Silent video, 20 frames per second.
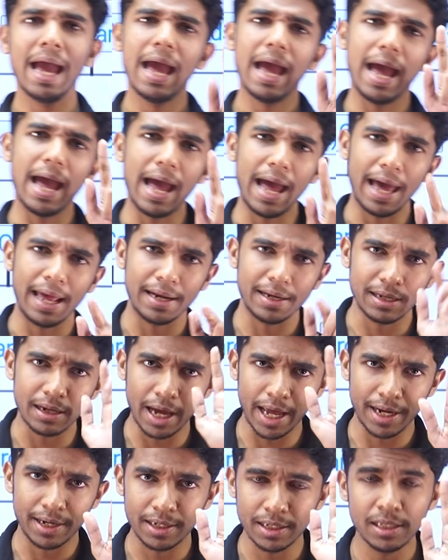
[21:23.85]

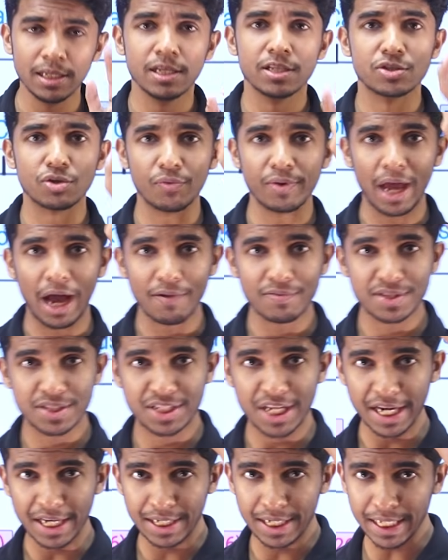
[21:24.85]
And so we have
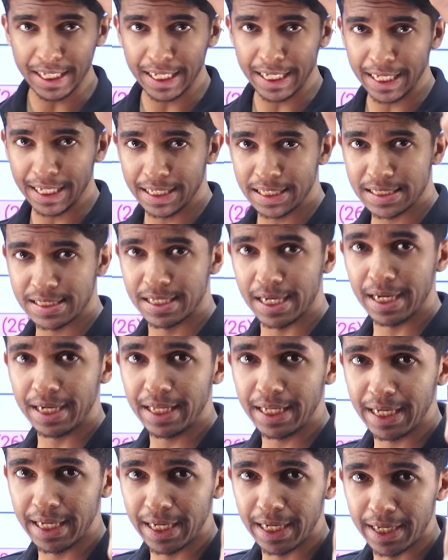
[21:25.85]
studied
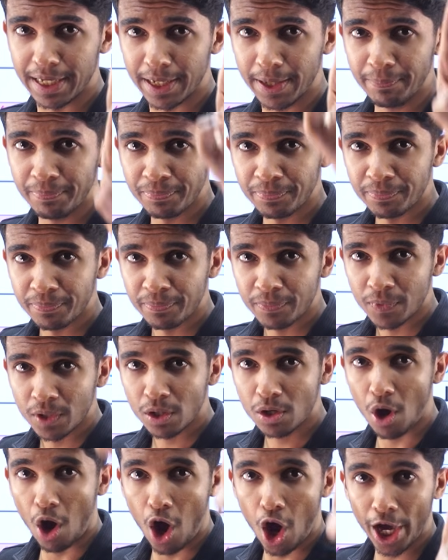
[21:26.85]

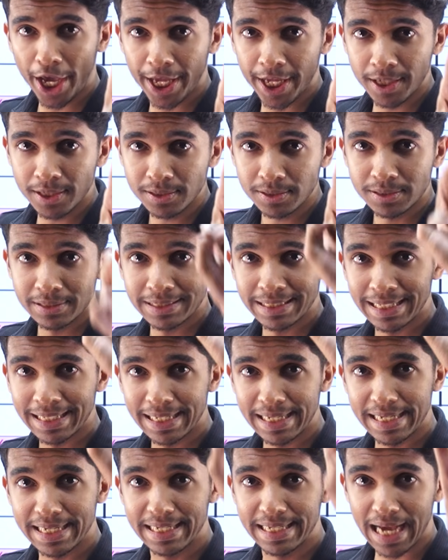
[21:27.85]
coin,
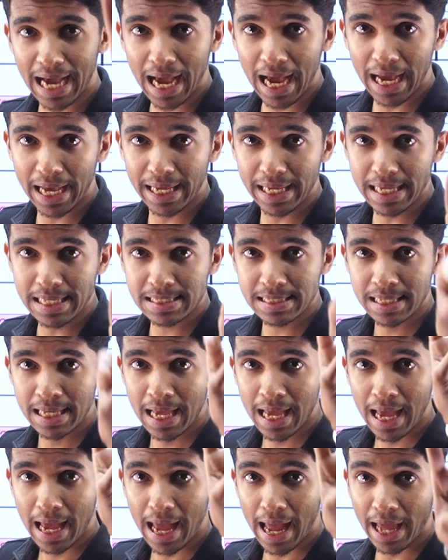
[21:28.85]
dice,
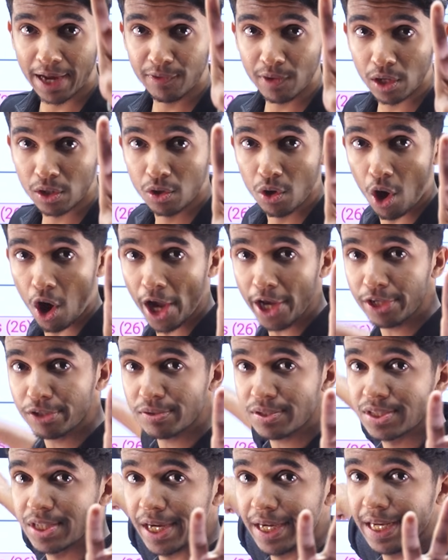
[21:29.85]
and we are going
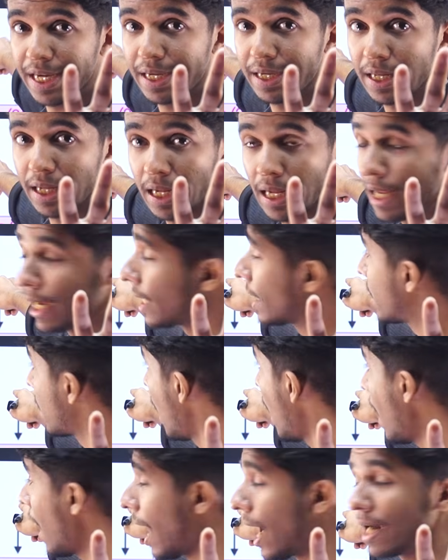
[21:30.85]
to study
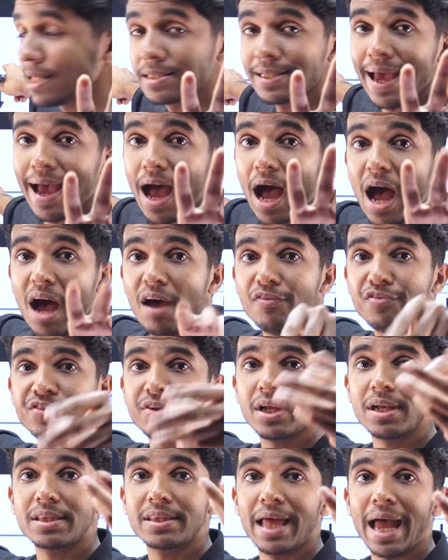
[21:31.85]
cards.
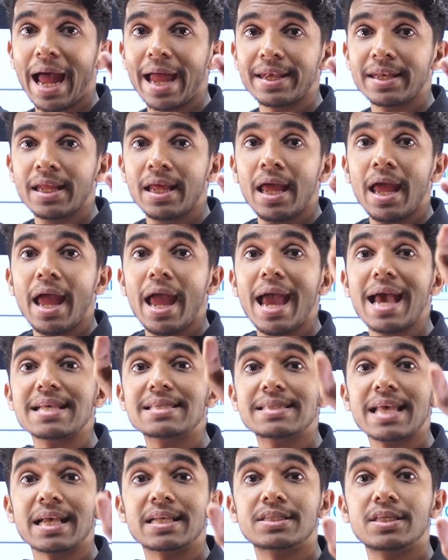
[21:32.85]
After that, a
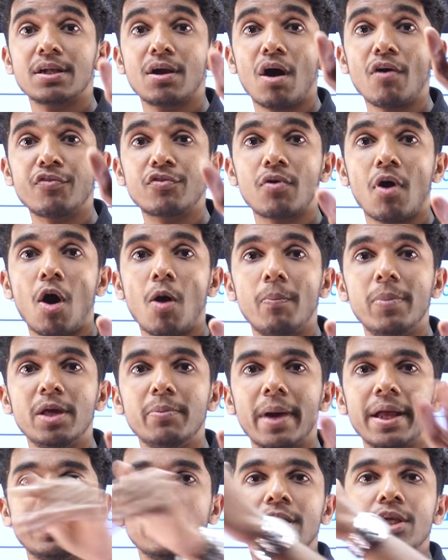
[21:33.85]
section of
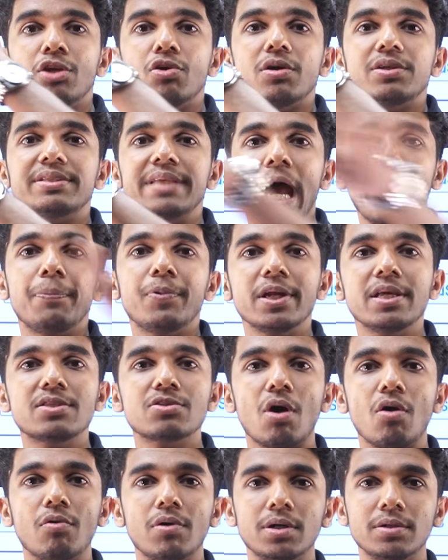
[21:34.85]
complement. Your chapter is
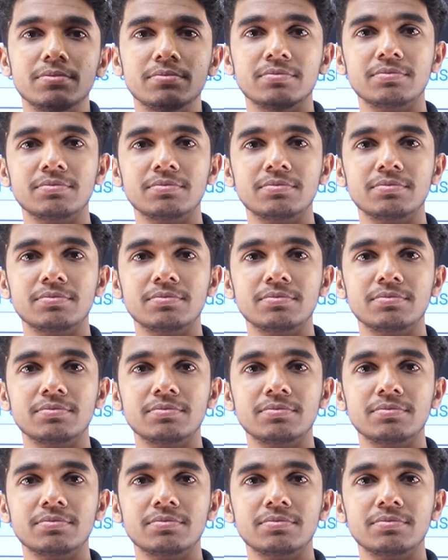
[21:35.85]
over.